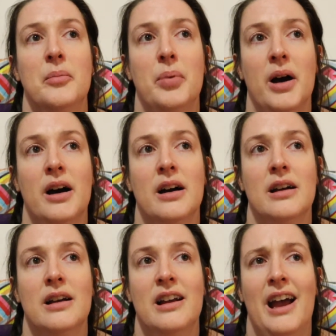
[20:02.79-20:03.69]

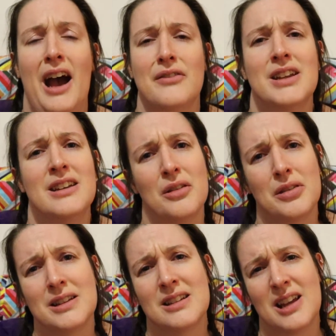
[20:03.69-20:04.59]
But having
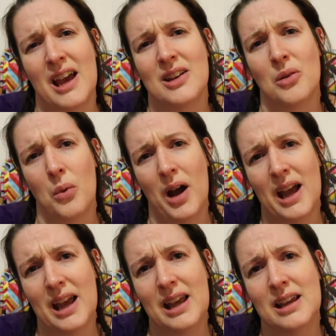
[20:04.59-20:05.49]
nothing to take
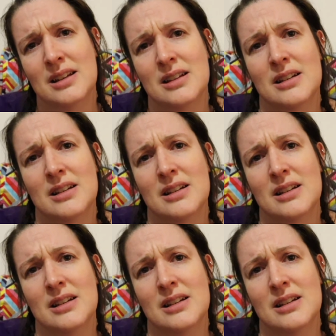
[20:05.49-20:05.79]
away,